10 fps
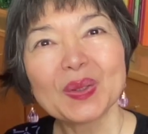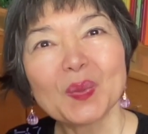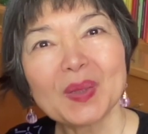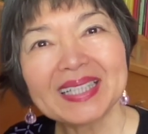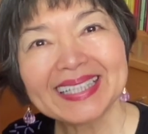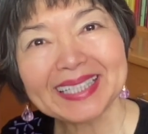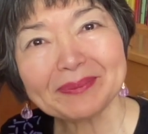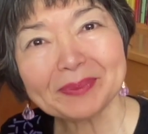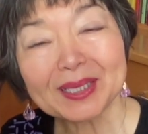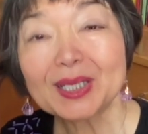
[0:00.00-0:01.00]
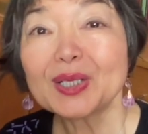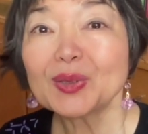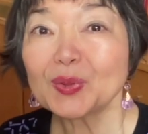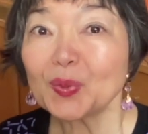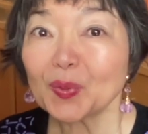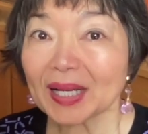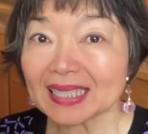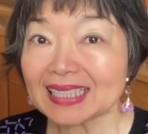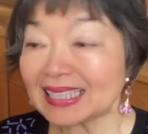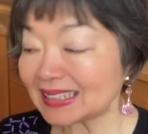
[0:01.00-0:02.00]
One tip to
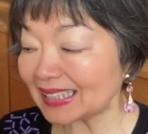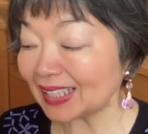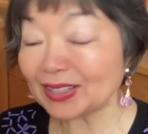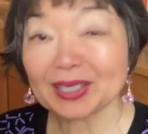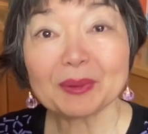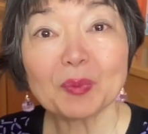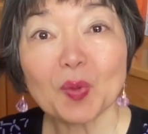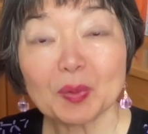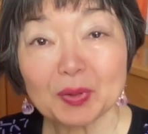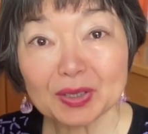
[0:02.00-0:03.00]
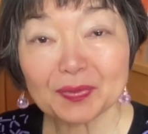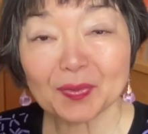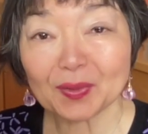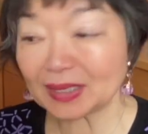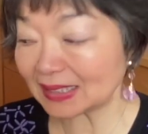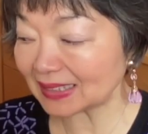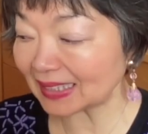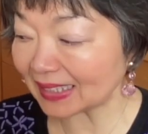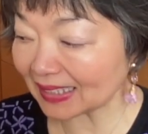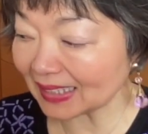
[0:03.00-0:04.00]
write this letter more beautiful is
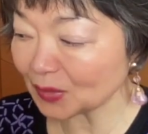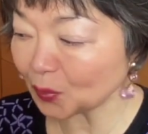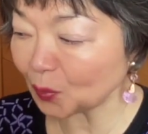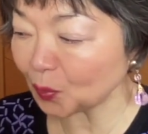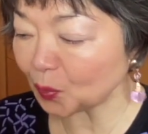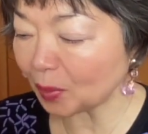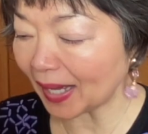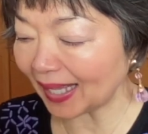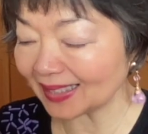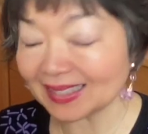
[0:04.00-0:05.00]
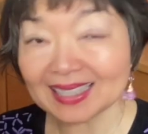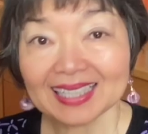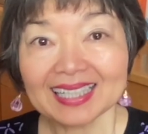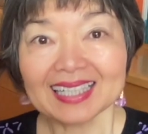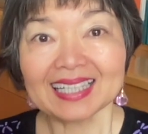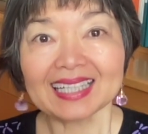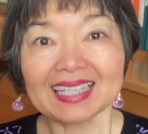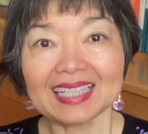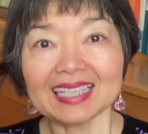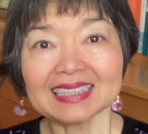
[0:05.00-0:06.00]
this part.
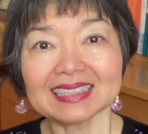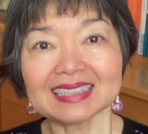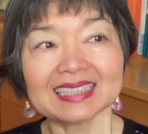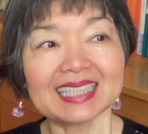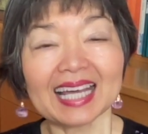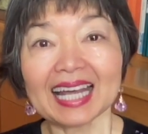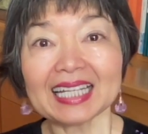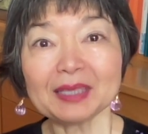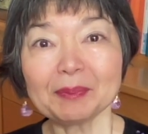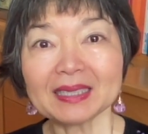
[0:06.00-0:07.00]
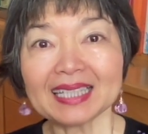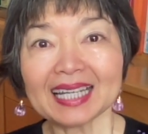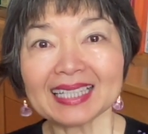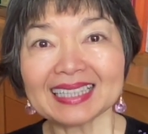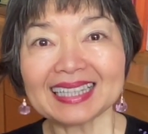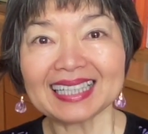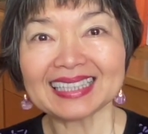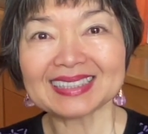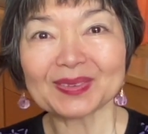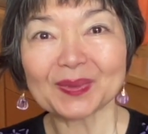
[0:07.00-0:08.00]
It's a little bit like
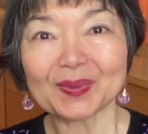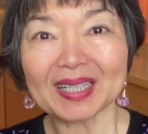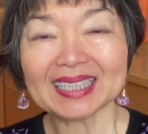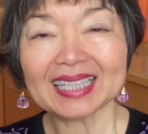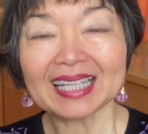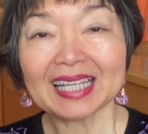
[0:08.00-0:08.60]
this, right?